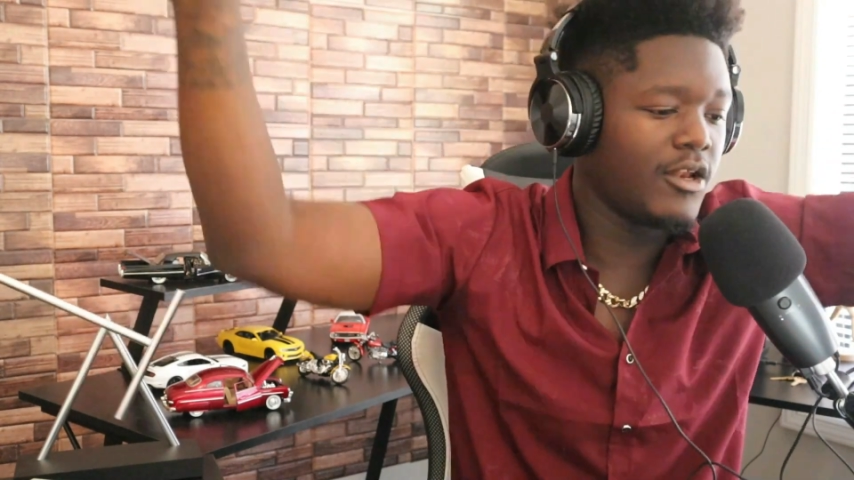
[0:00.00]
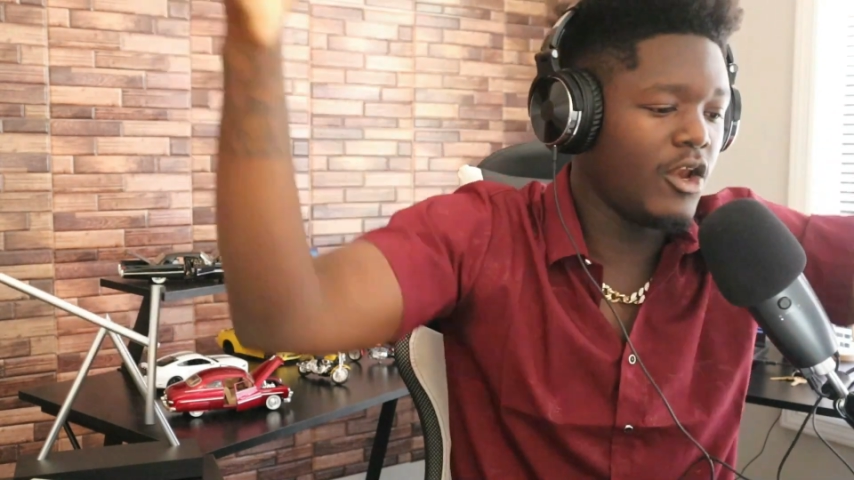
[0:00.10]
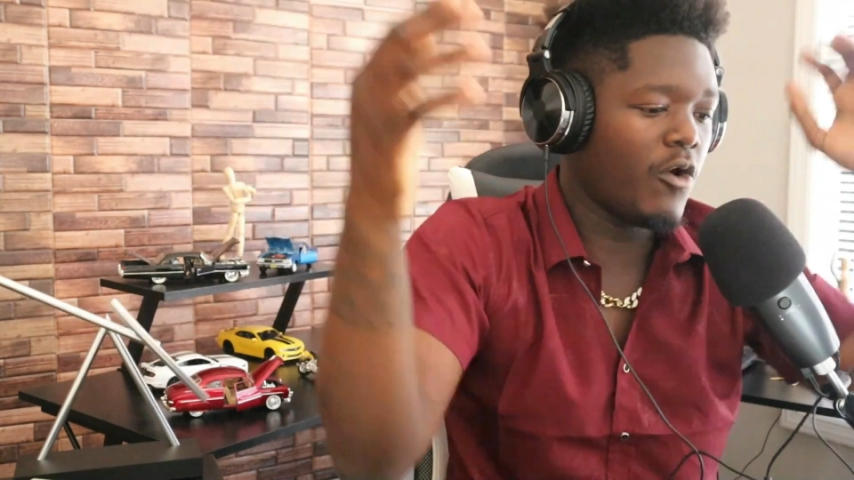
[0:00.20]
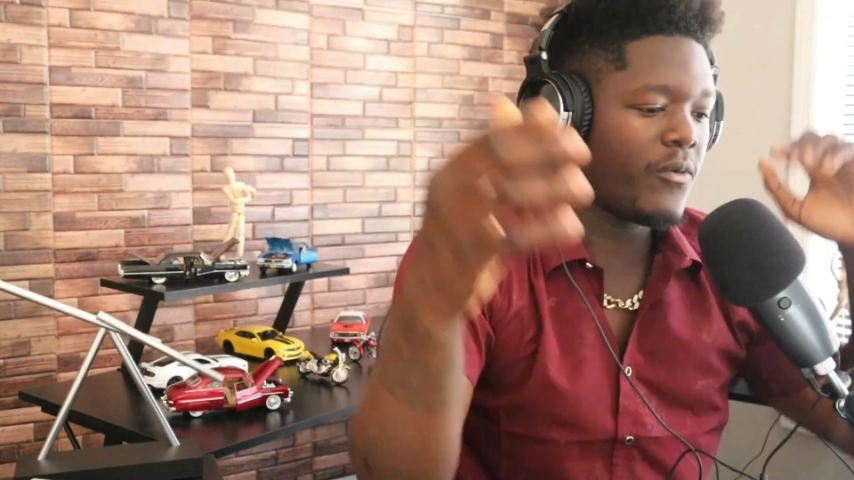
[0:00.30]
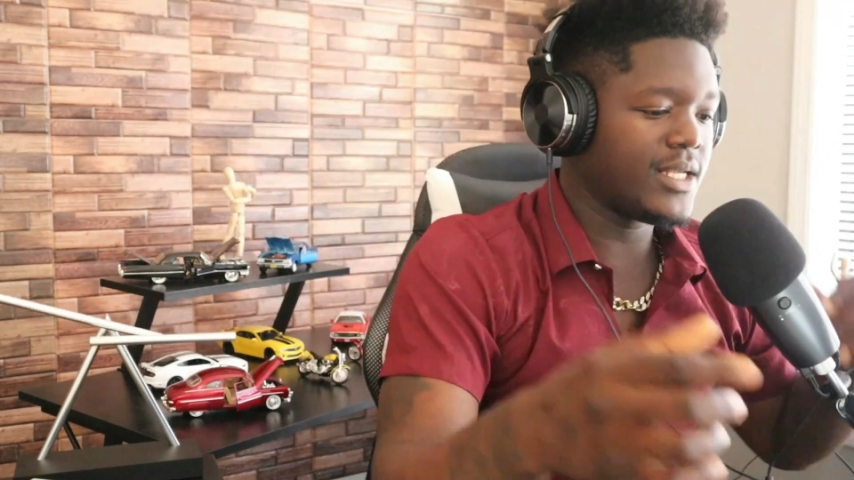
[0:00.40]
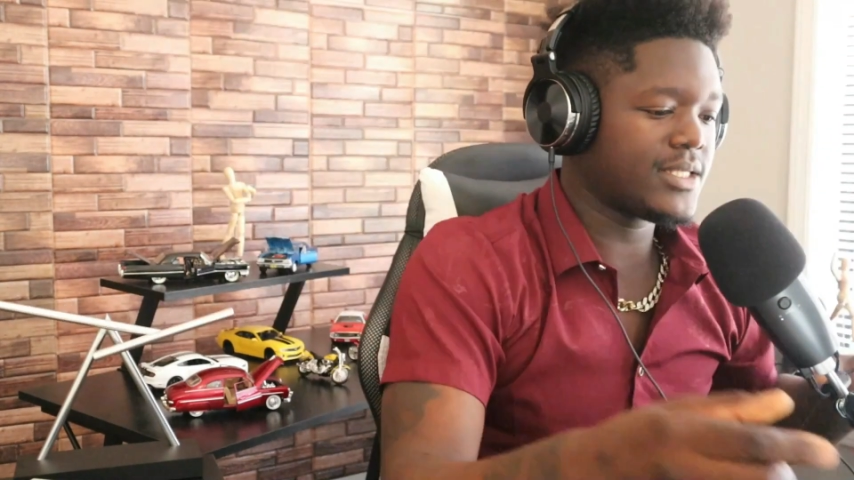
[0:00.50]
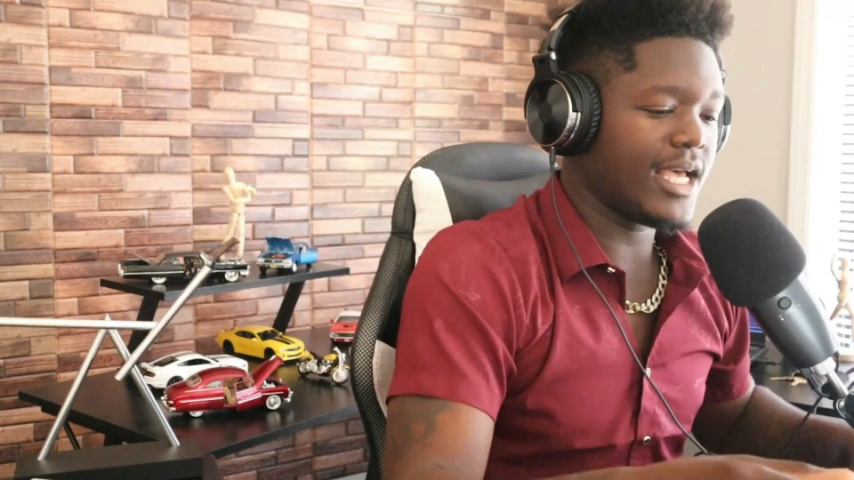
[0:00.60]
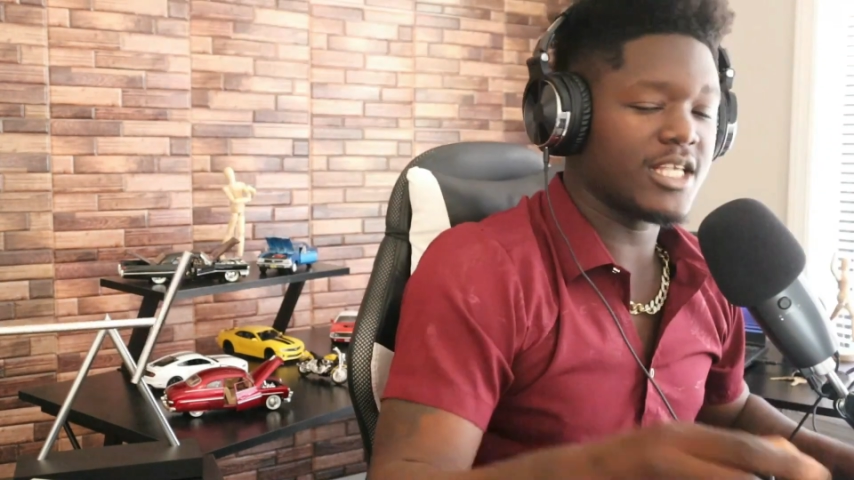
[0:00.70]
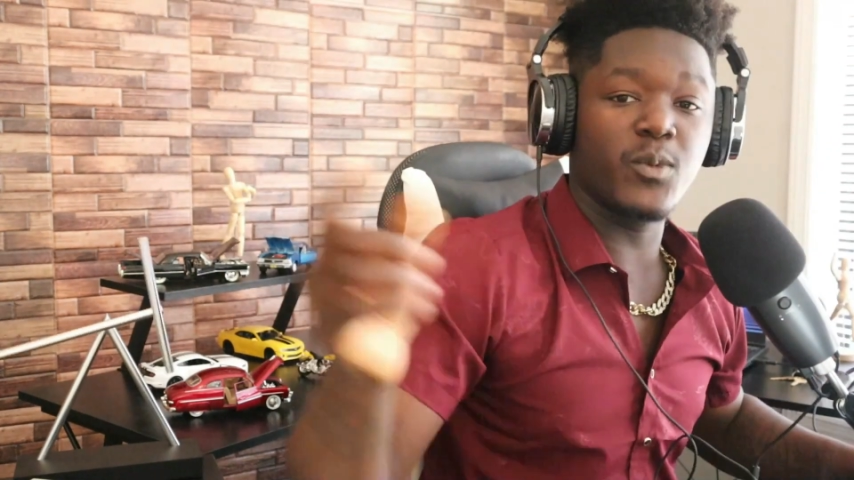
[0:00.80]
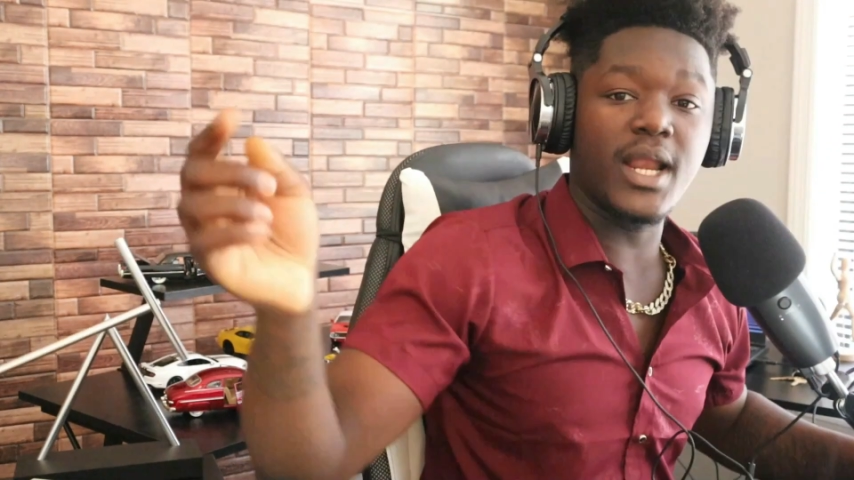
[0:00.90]
Look what it
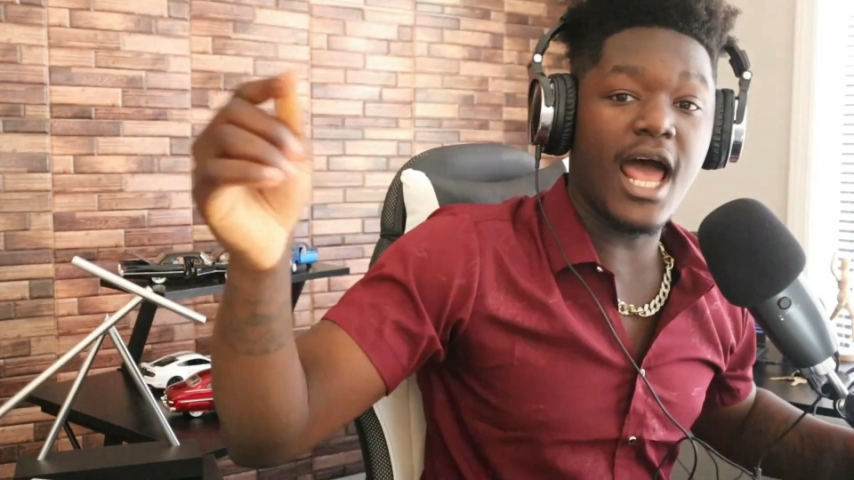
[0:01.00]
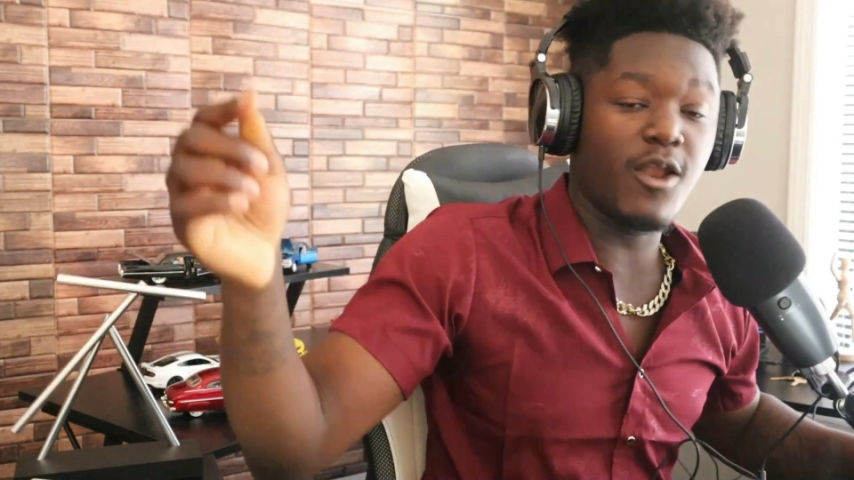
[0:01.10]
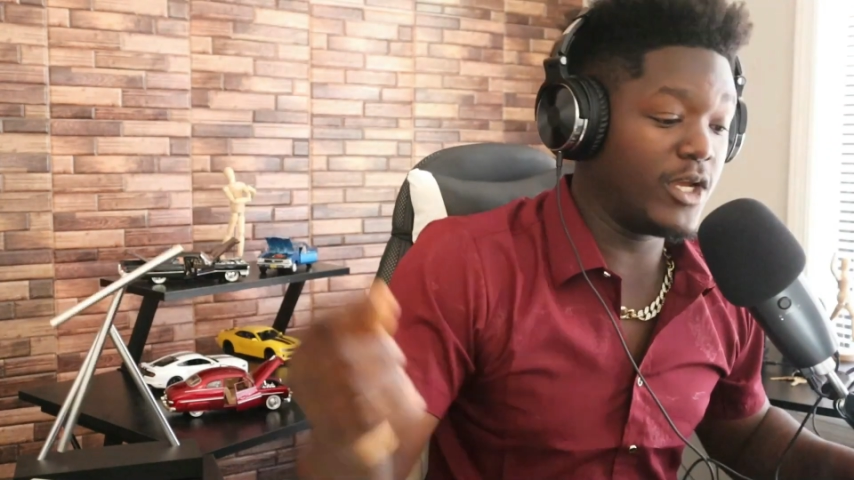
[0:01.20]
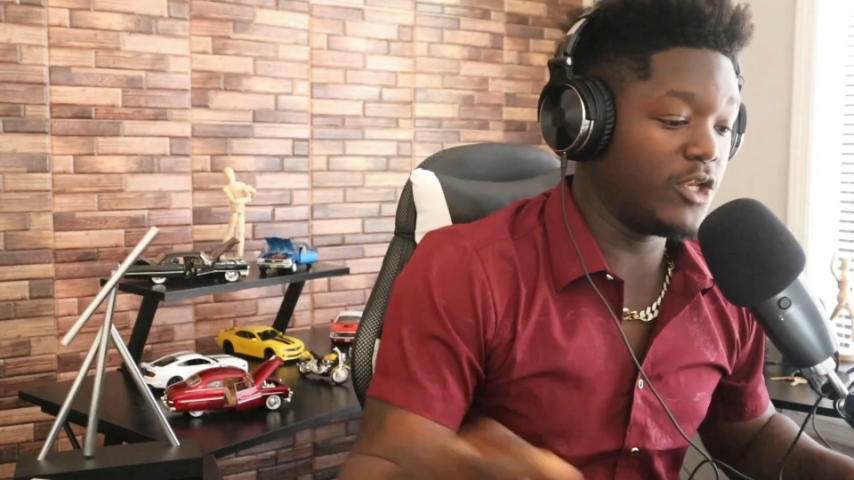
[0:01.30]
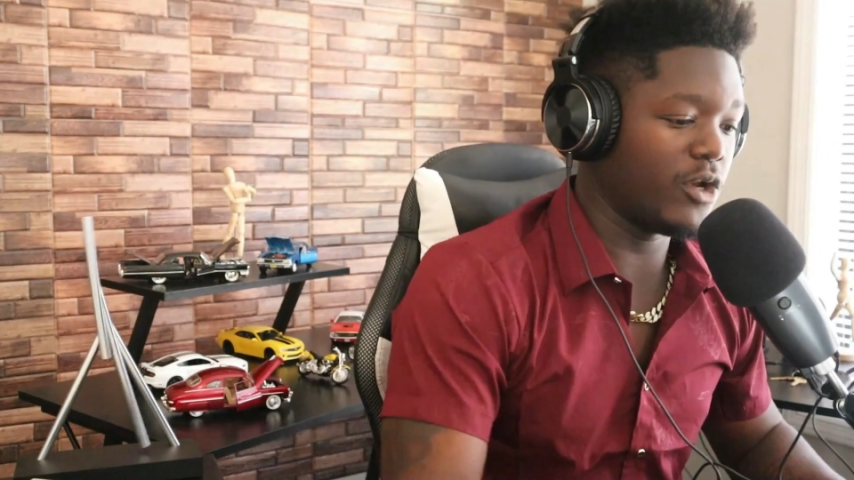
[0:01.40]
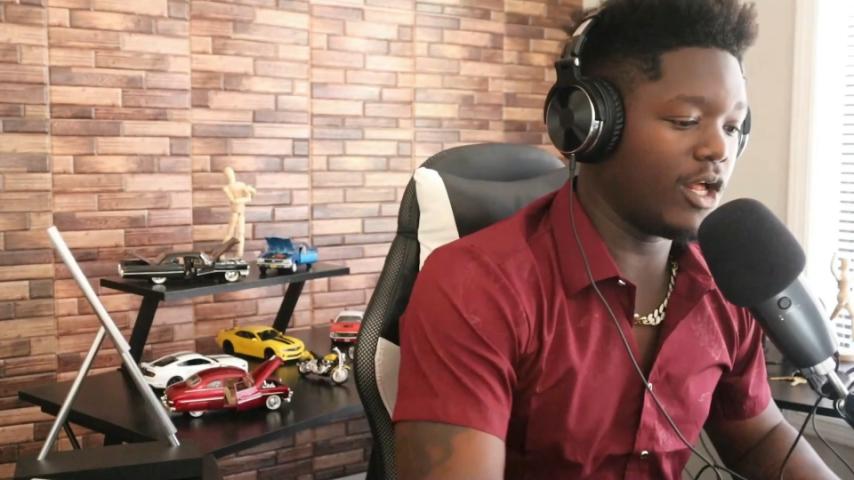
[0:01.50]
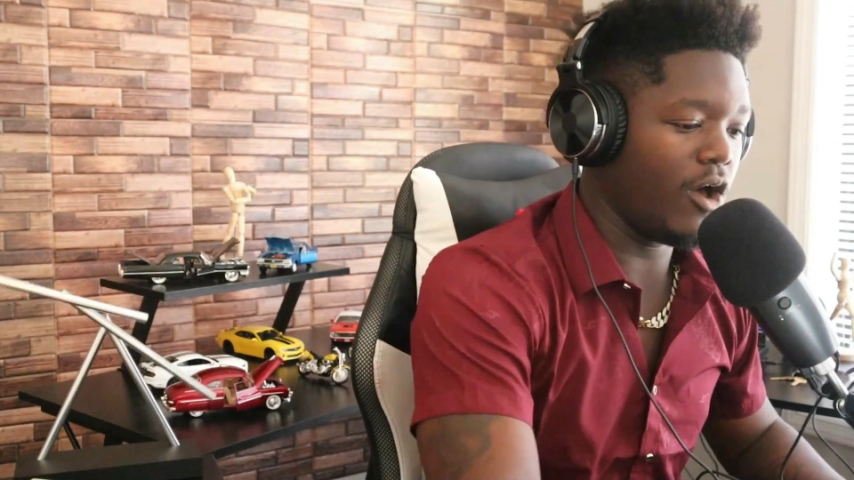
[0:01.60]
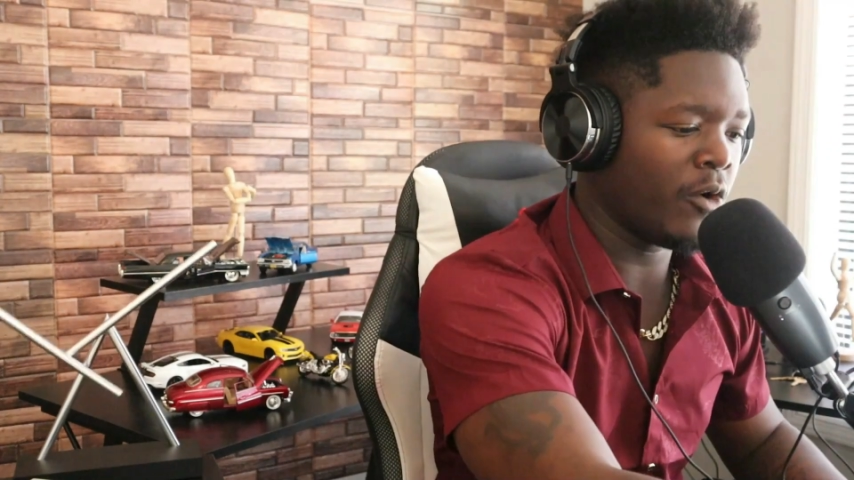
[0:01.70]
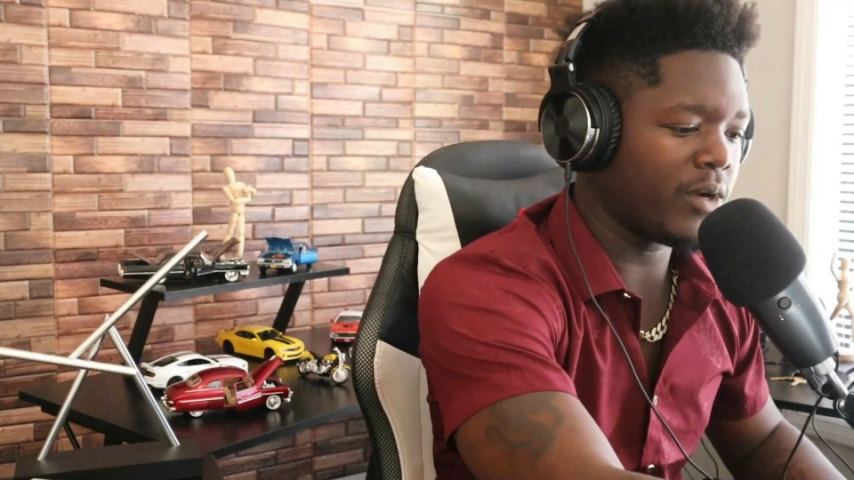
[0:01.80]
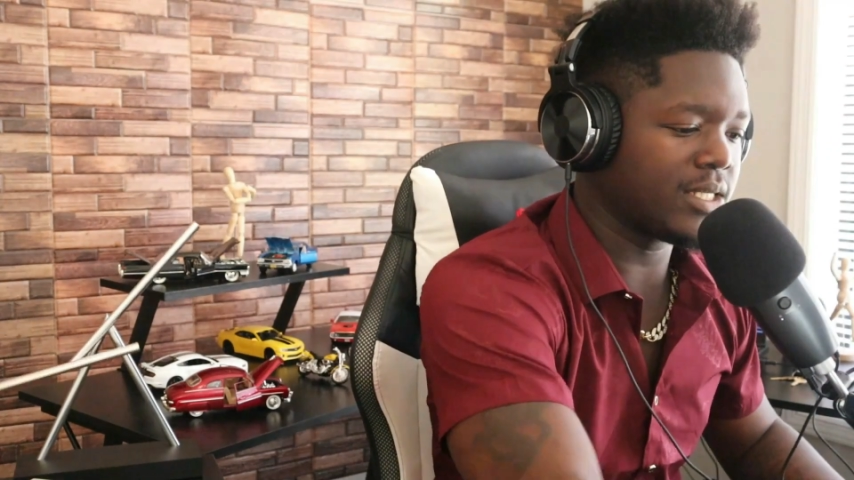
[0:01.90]
says. When all we do that,
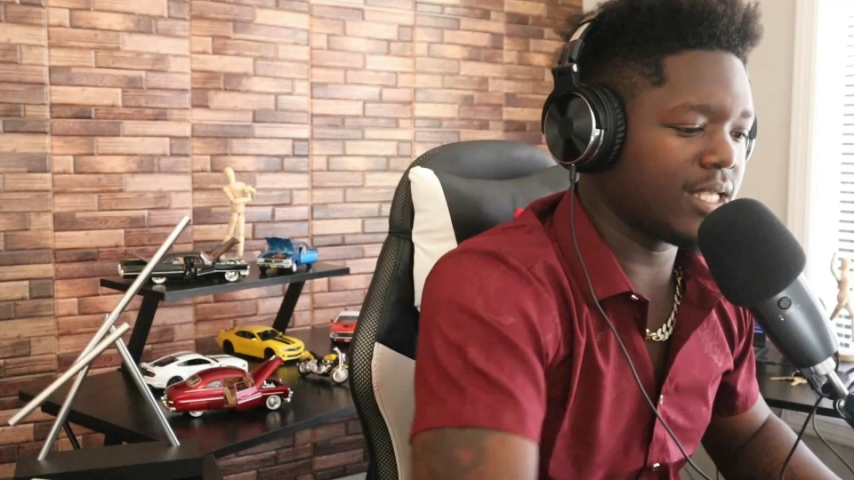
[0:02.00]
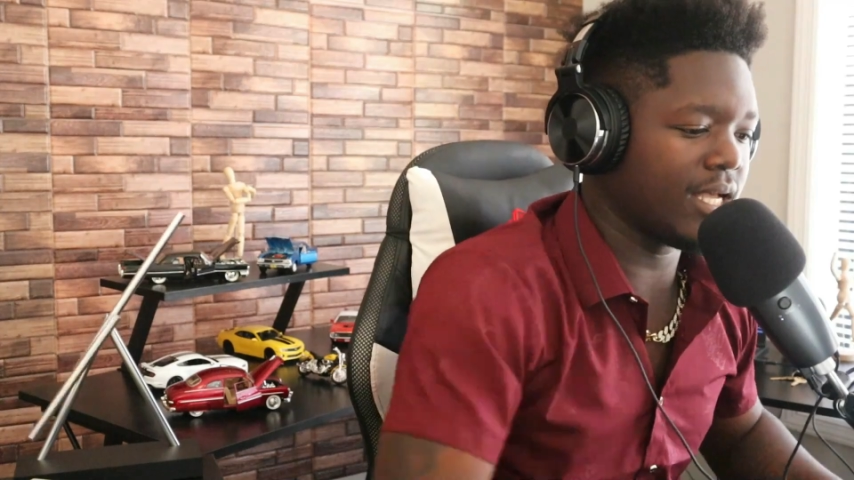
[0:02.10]
look what it